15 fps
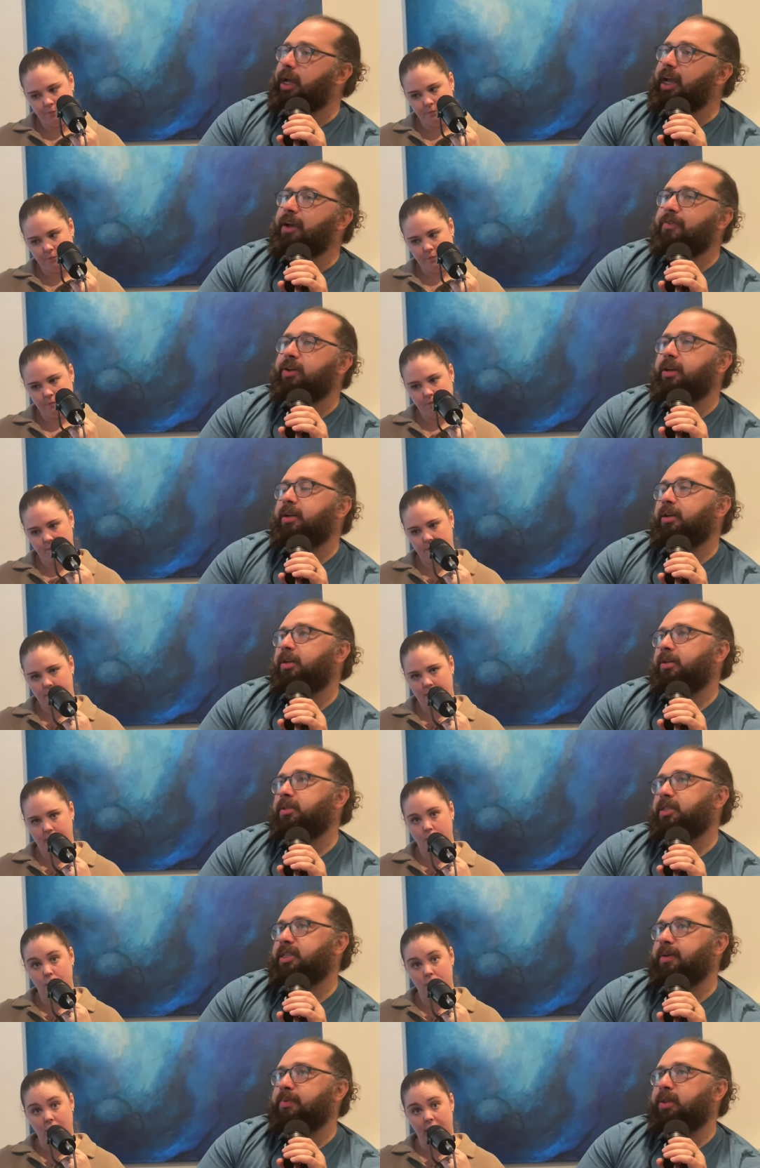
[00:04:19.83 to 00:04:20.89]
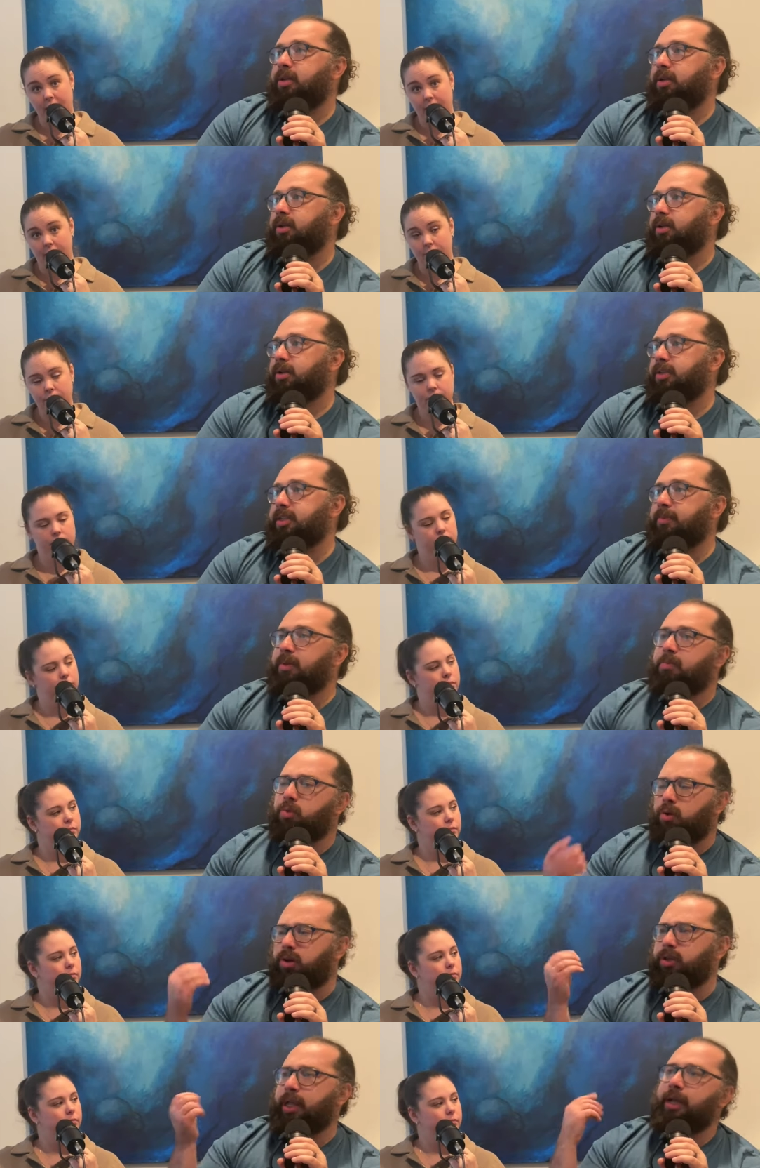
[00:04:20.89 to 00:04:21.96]
Speaker 1: even Which some some of the
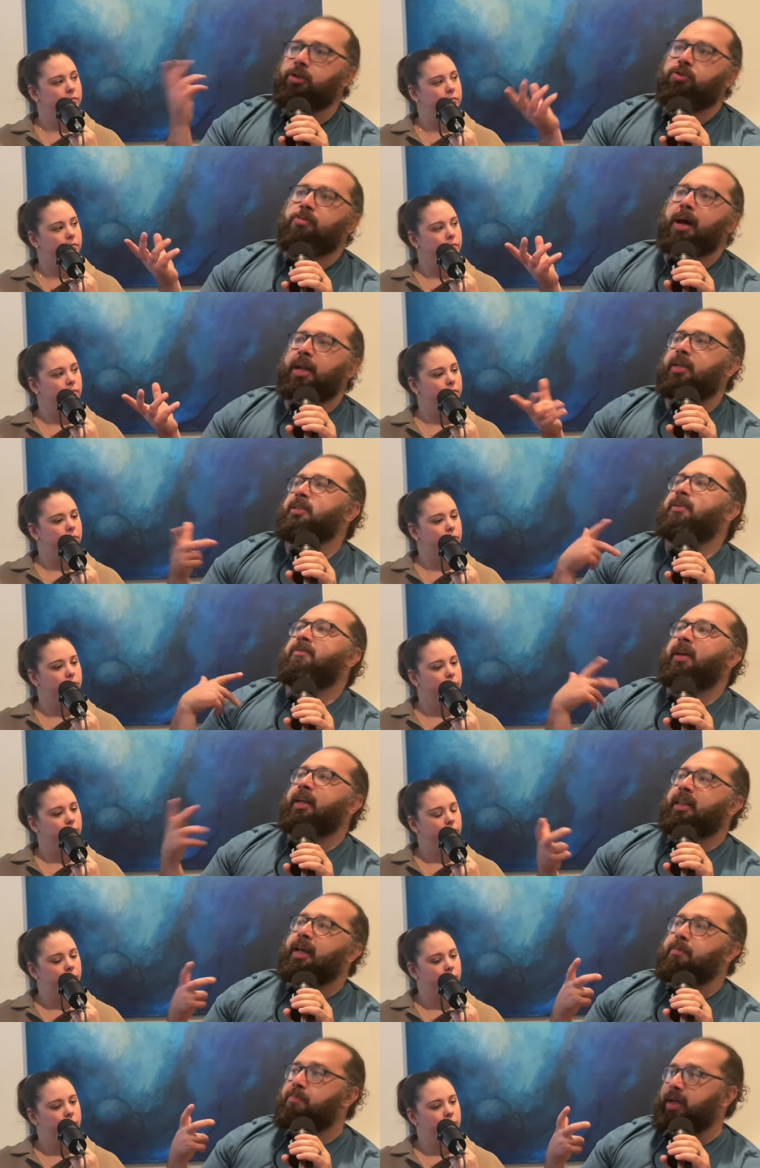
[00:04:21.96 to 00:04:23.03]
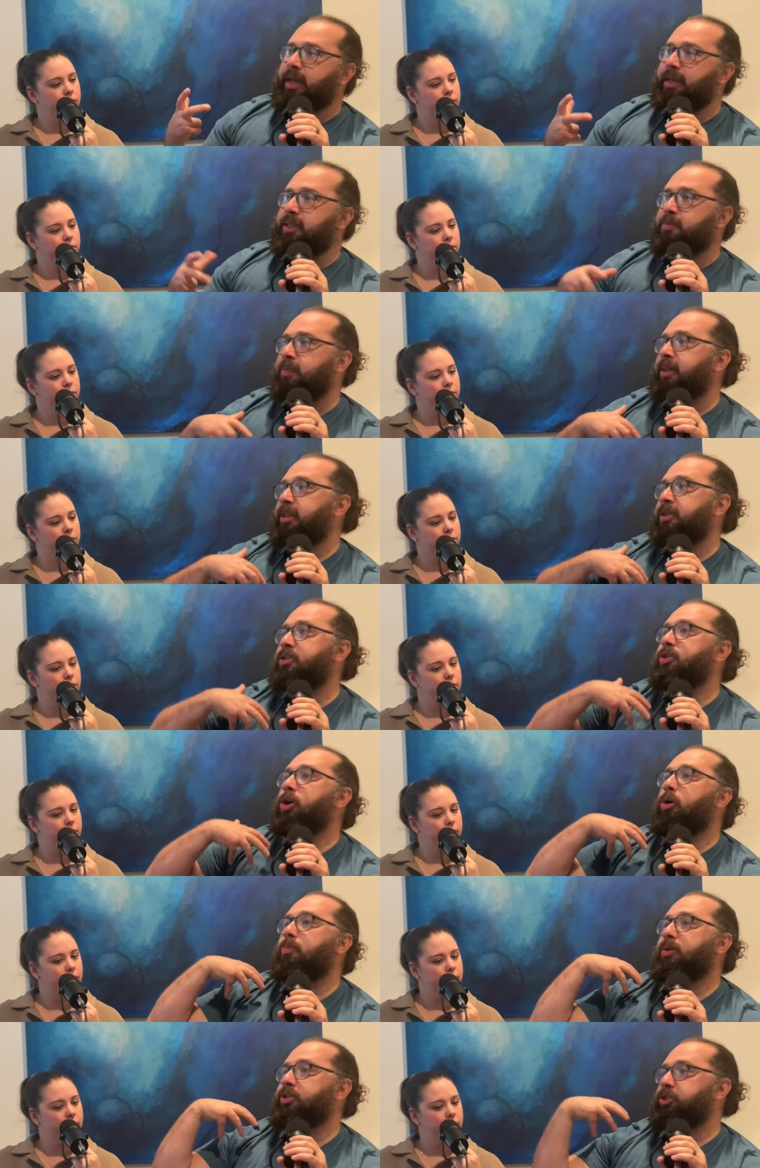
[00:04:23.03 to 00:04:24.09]
more like dramatic stuff like Les Mis, but the
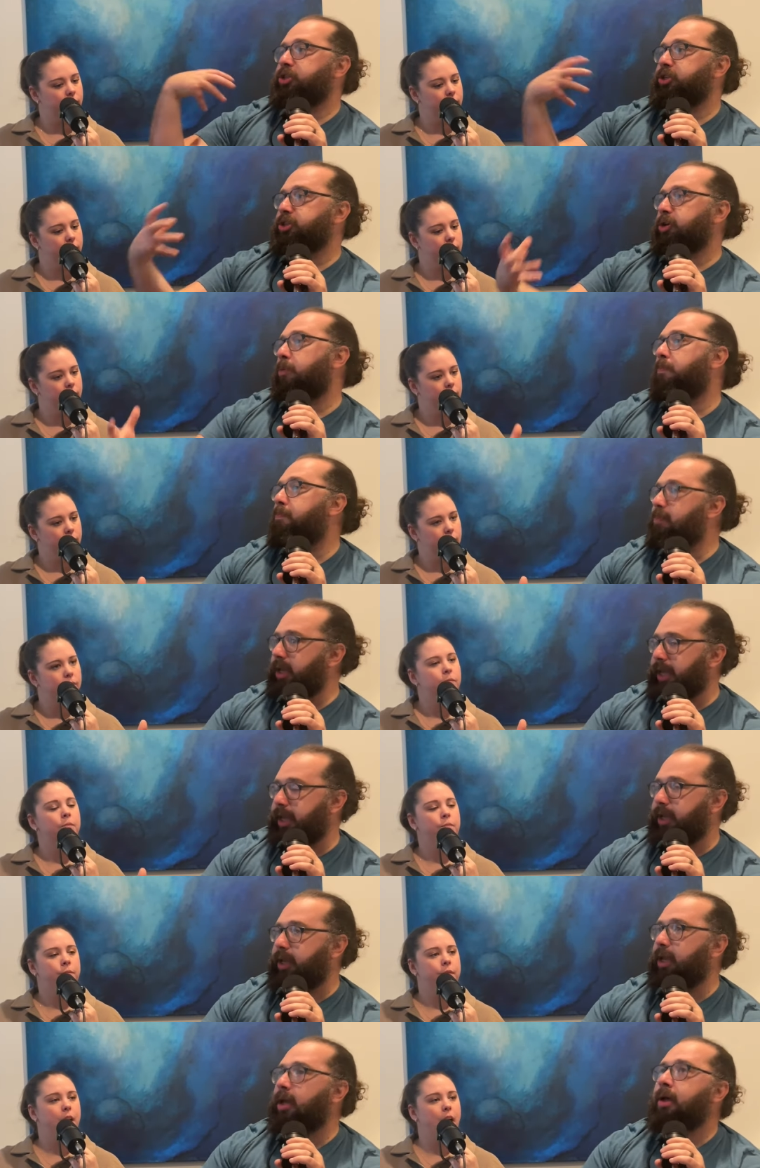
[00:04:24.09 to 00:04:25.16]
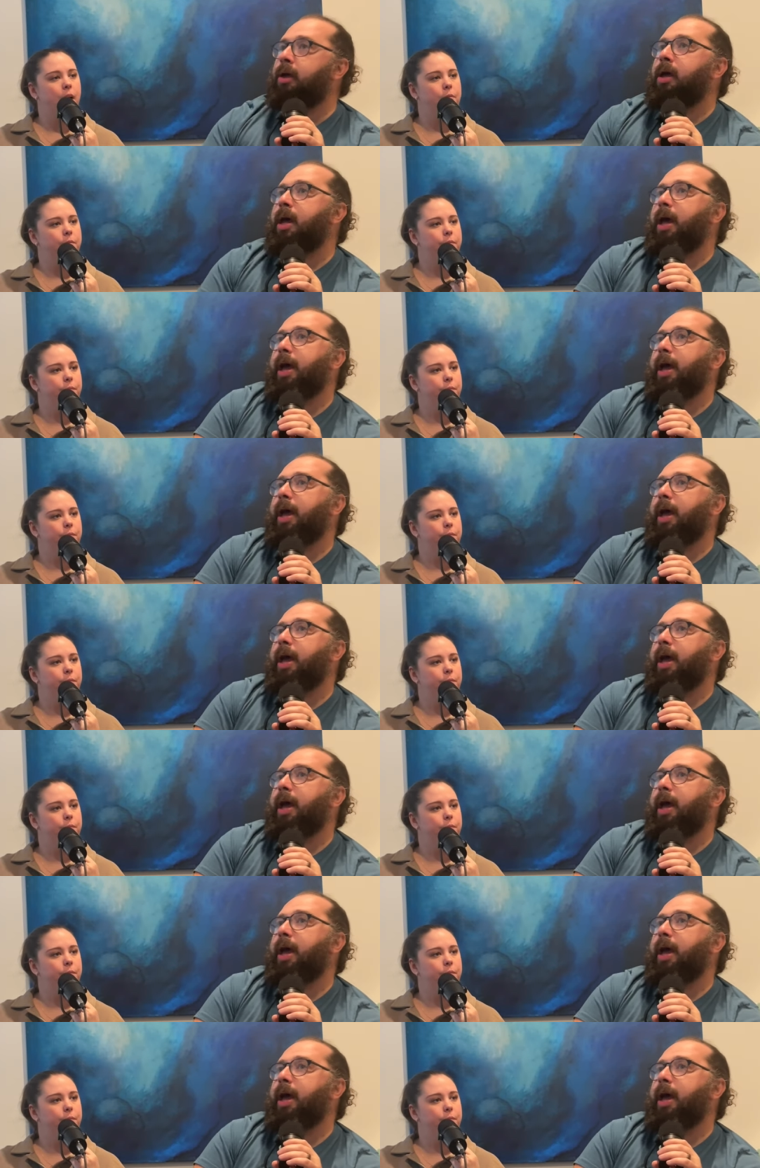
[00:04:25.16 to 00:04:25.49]
scope is just so big. Yeah.